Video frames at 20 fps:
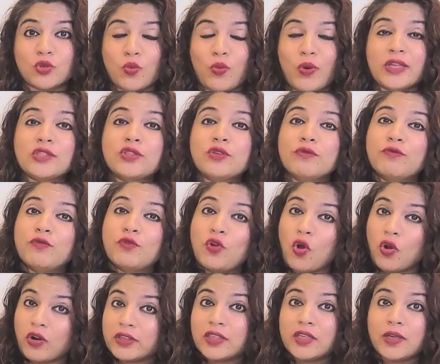So once you've
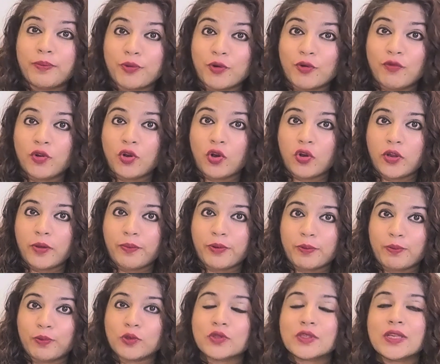got the approval on your
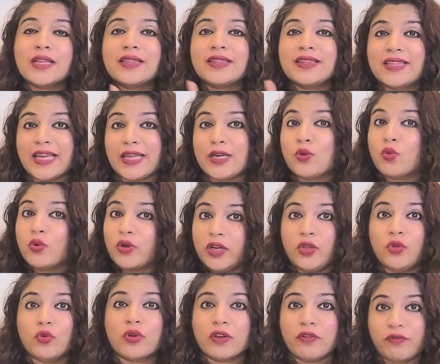proposal, then
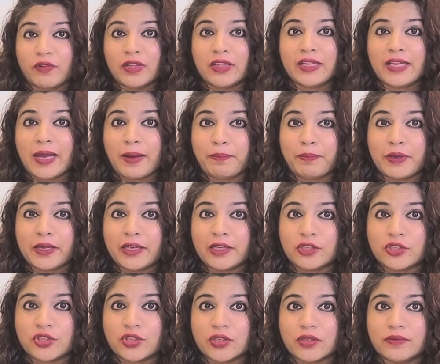only you can fill the
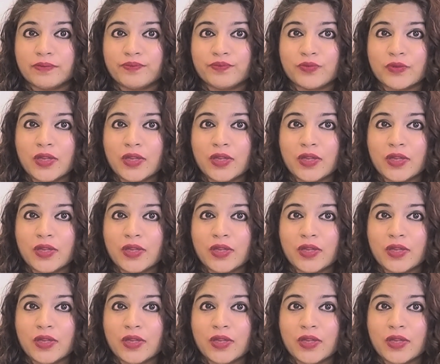application.